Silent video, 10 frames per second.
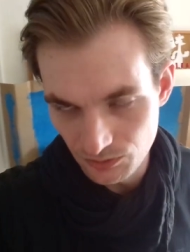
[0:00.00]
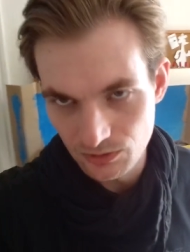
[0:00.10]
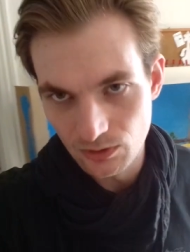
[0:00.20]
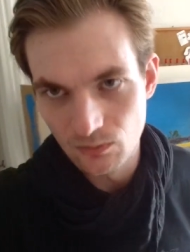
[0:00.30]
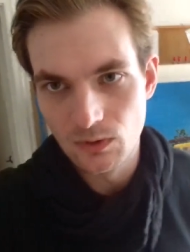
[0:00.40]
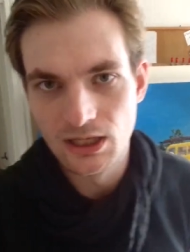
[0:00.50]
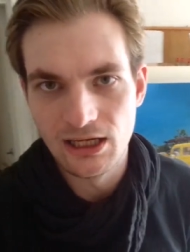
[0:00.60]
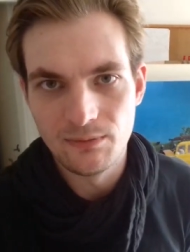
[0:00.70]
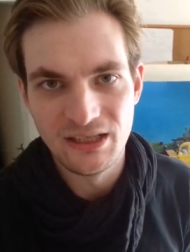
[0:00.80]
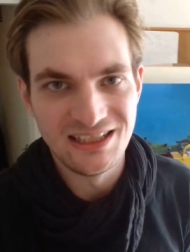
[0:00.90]
you don't want
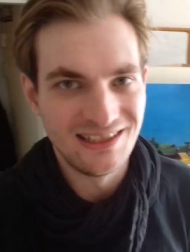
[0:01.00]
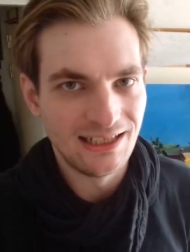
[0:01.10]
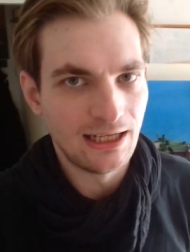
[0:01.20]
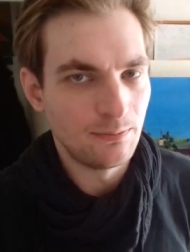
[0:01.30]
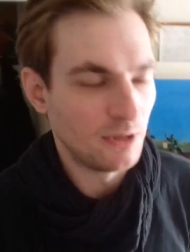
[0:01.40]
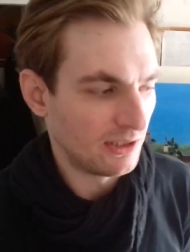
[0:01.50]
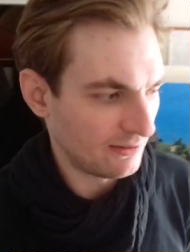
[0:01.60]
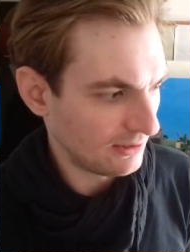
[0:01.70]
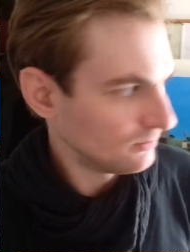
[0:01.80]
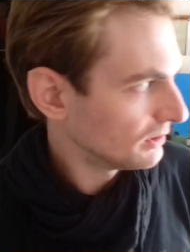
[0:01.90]
to animate in daylight, but
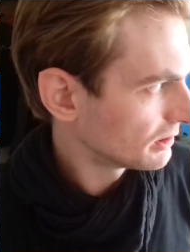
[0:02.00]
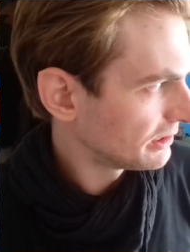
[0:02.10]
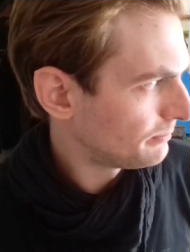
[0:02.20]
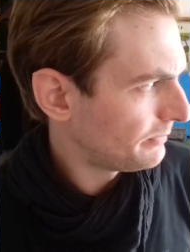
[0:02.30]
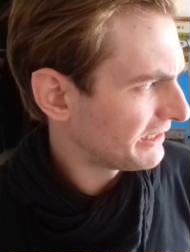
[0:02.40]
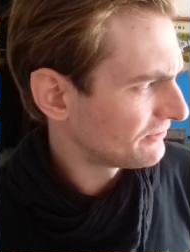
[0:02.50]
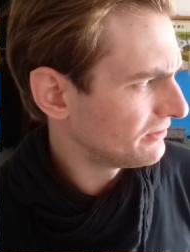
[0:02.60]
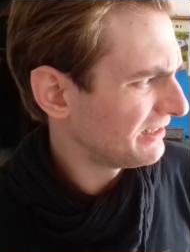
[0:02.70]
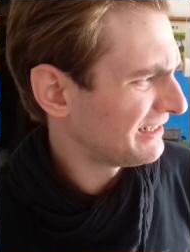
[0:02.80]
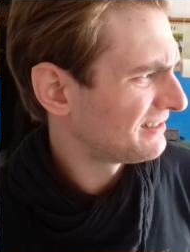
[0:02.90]
I think we'll get back
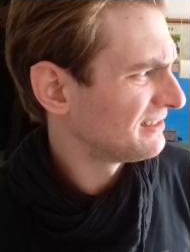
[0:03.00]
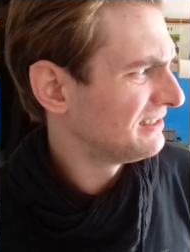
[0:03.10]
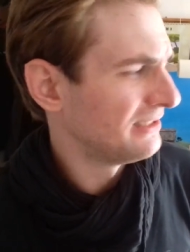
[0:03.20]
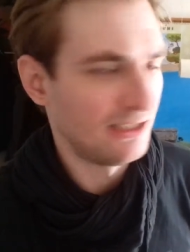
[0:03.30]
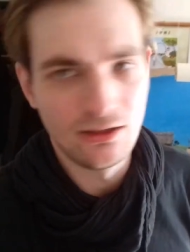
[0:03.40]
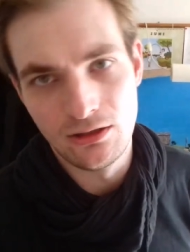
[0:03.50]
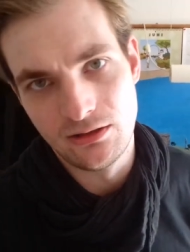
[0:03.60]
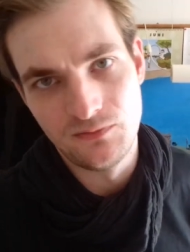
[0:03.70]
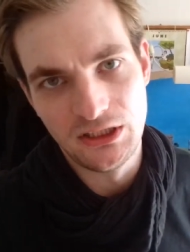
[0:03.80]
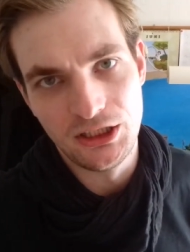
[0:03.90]
to that in
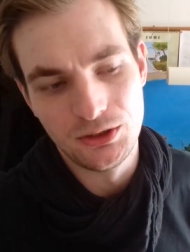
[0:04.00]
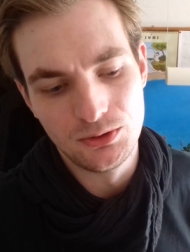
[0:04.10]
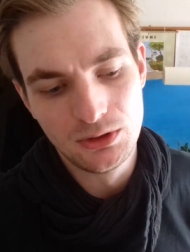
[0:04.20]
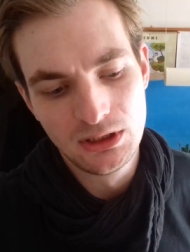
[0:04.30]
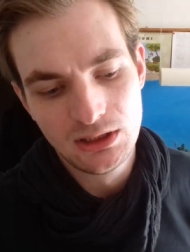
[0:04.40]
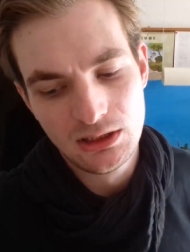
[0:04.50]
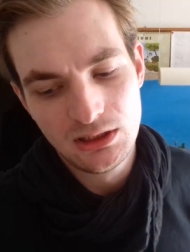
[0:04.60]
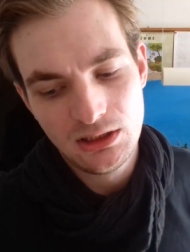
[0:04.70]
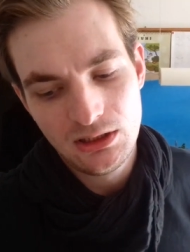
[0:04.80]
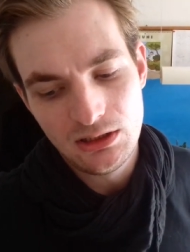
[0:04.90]
another video.
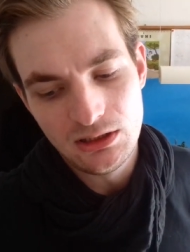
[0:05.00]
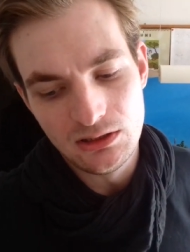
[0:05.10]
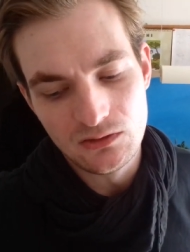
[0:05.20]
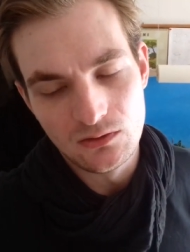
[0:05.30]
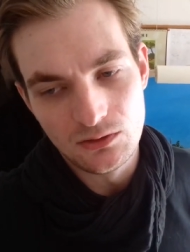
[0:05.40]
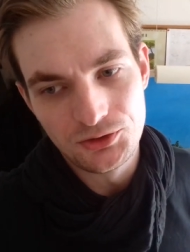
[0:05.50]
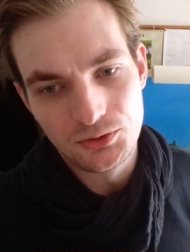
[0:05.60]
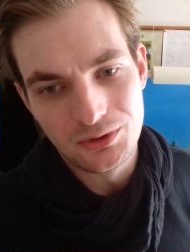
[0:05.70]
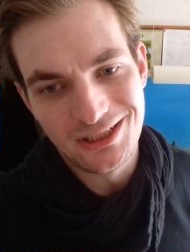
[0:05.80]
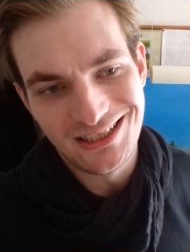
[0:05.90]
It's
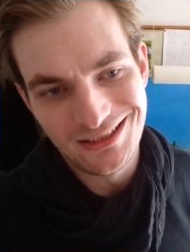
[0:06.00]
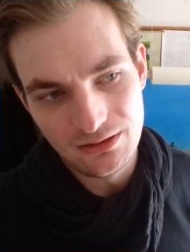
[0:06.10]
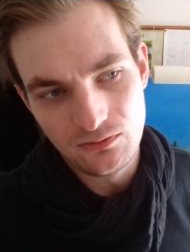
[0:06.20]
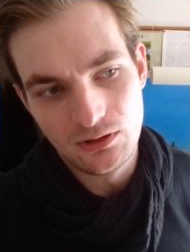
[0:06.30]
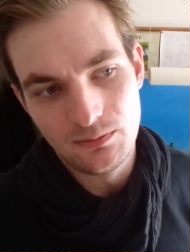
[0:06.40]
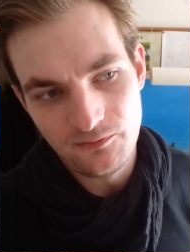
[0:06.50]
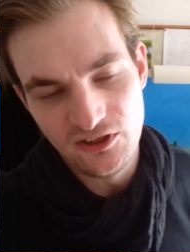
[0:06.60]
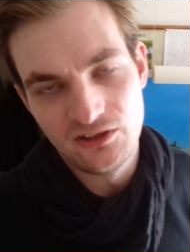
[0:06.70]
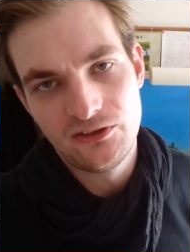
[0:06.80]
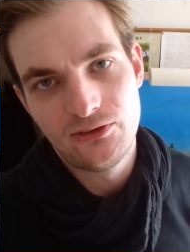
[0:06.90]
also kind of
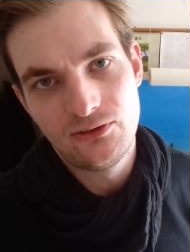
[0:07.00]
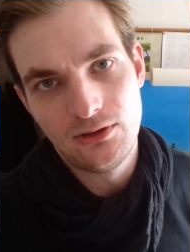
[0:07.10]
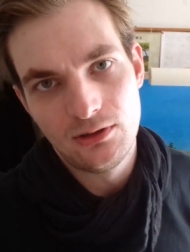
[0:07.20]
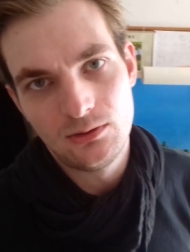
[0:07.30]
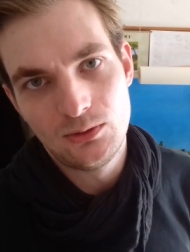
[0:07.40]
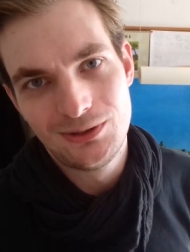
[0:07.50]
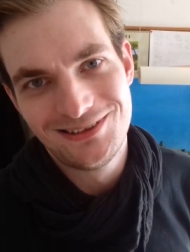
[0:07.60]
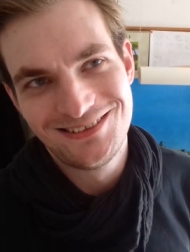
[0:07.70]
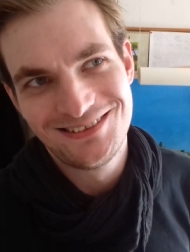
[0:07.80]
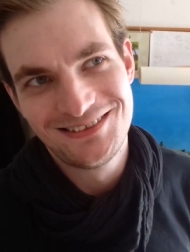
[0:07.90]
obvious, so
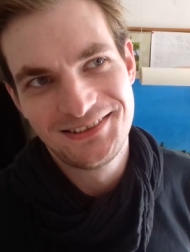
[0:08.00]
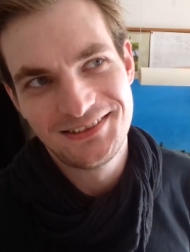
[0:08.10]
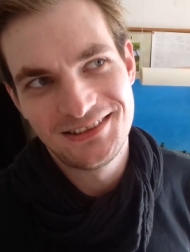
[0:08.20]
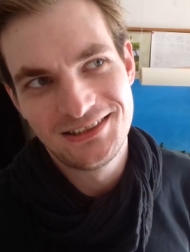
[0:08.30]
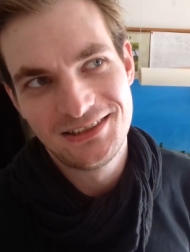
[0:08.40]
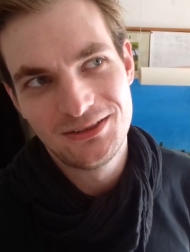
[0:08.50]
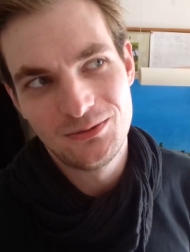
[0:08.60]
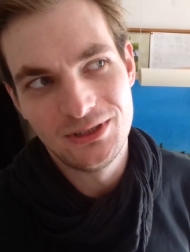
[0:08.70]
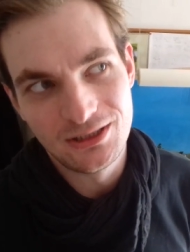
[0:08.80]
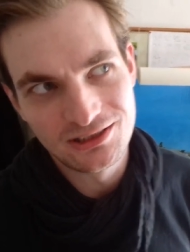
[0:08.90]

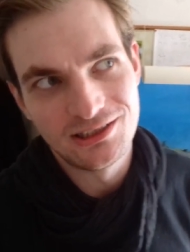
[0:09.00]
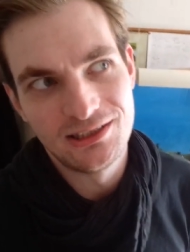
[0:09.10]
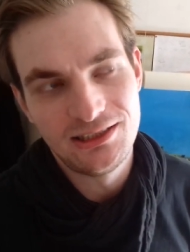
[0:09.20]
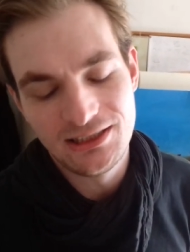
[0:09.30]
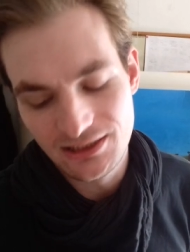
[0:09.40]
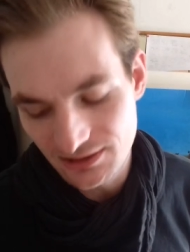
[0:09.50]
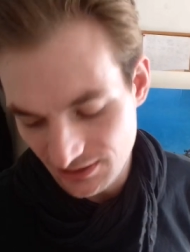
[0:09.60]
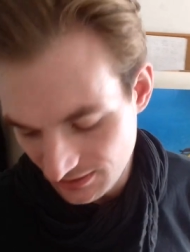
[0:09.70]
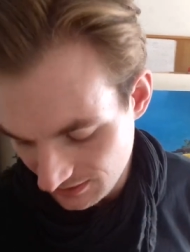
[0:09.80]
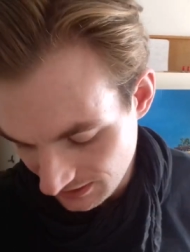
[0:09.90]
we're not gonna dig
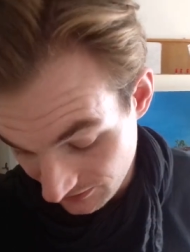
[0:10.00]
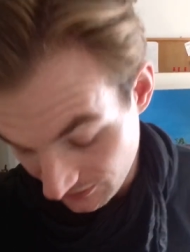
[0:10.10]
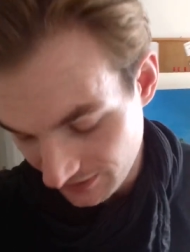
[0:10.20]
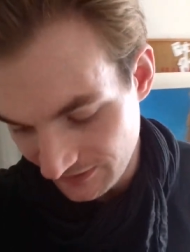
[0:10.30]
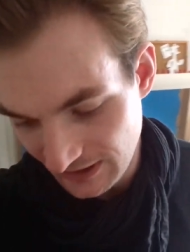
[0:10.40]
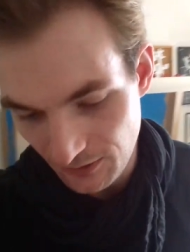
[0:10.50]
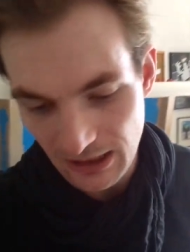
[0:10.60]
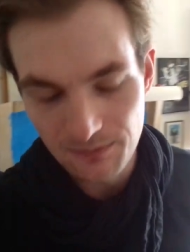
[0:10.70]
into this